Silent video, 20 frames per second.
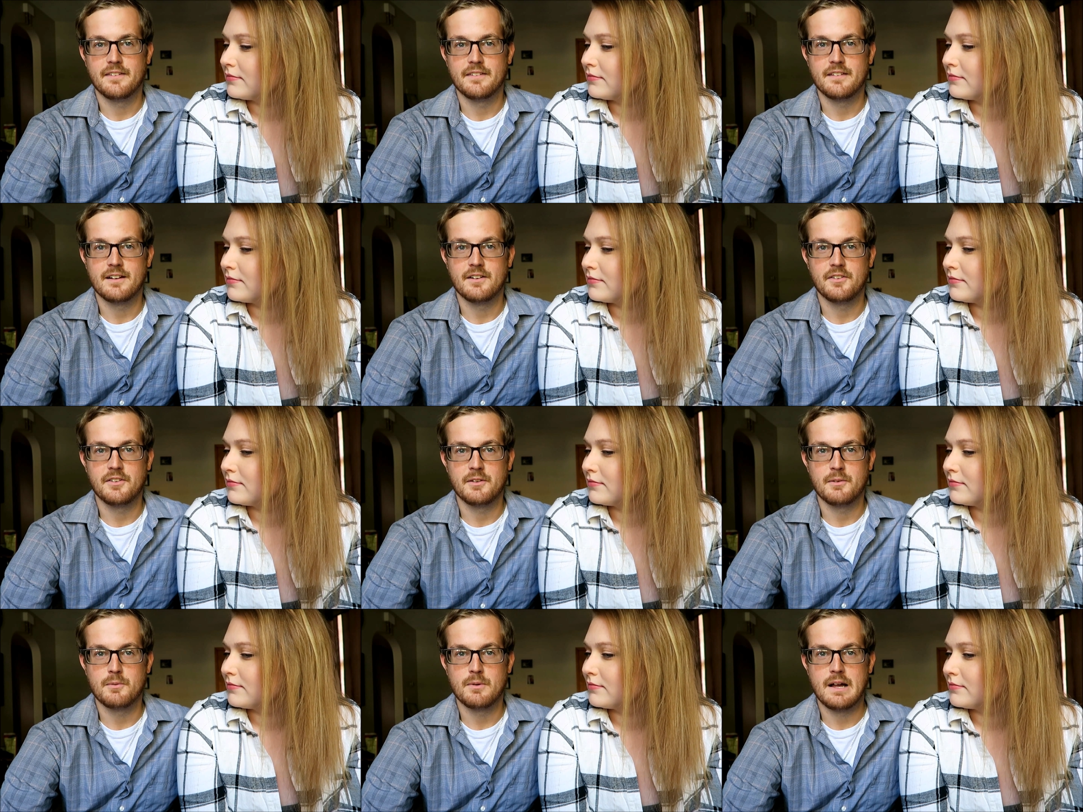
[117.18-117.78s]
Speaker 1: Then I was
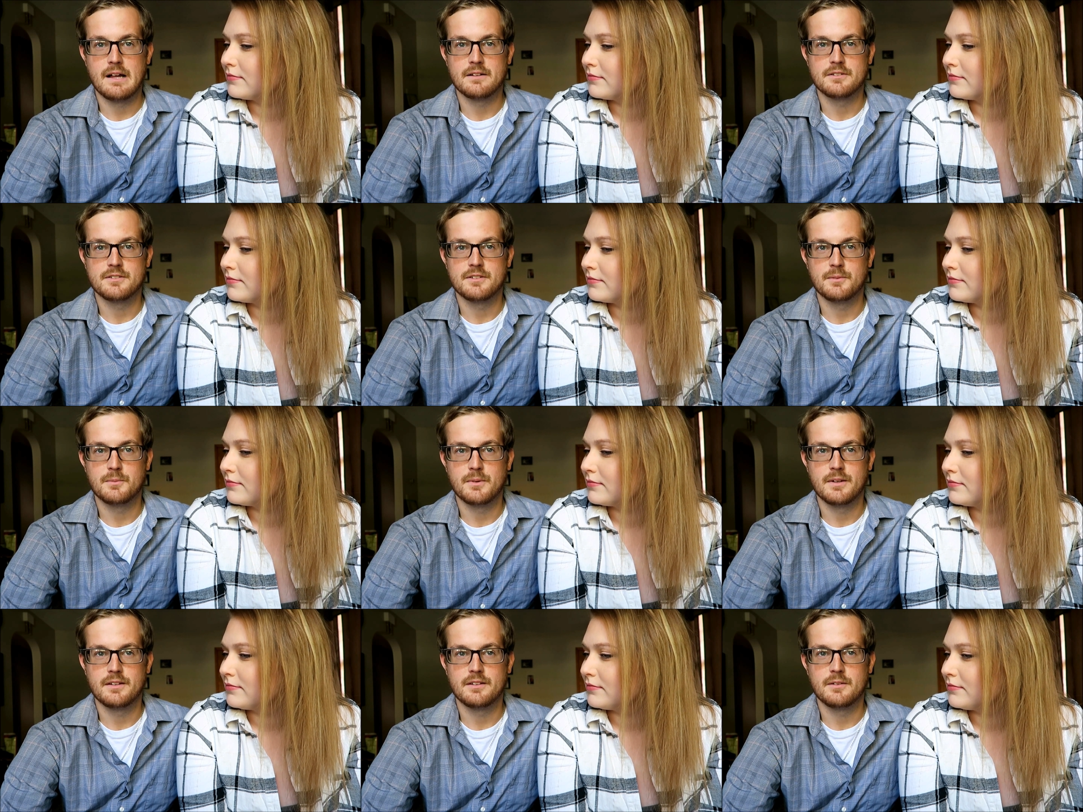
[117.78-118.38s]
like, wow, she's
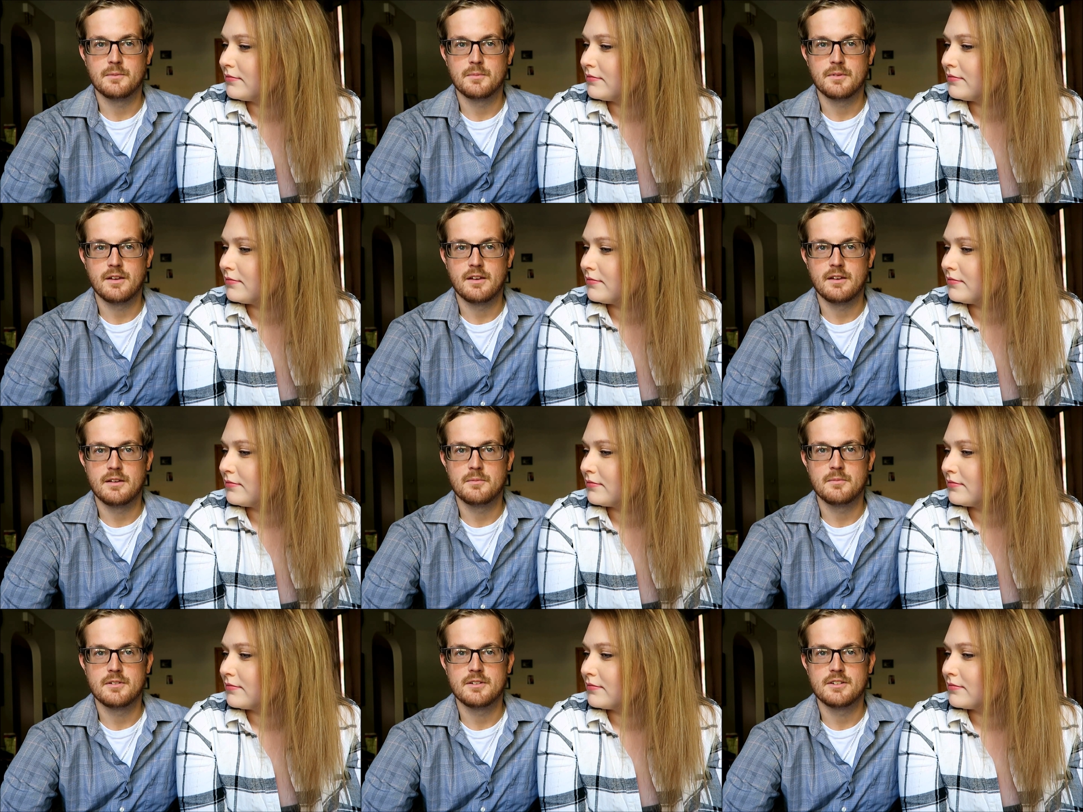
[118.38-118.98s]
way too pretty
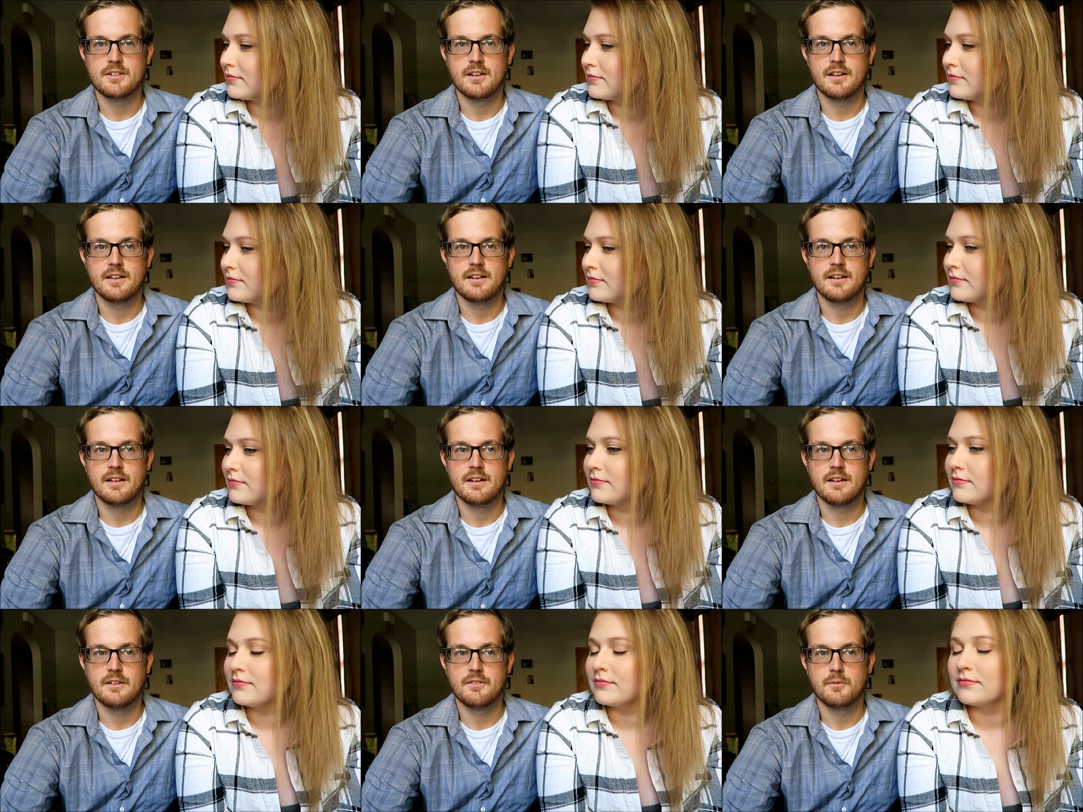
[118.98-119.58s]
to be shy and
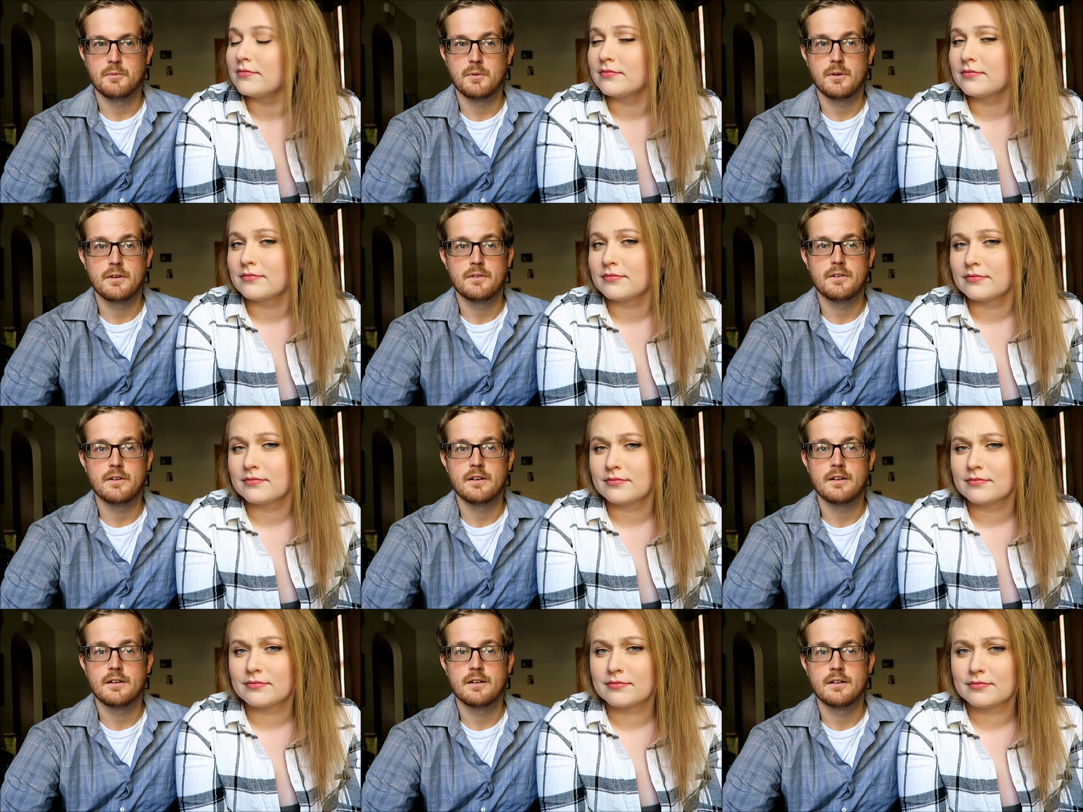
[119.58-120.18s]
not have a
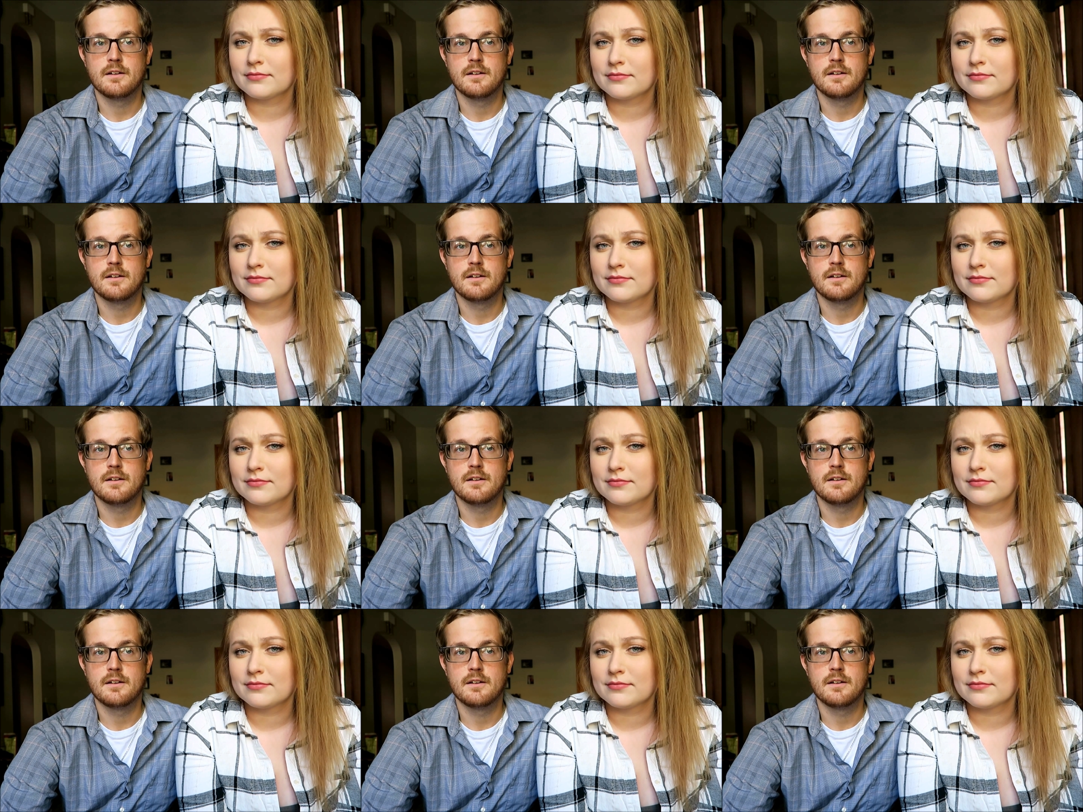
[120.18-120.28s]
boyfriend.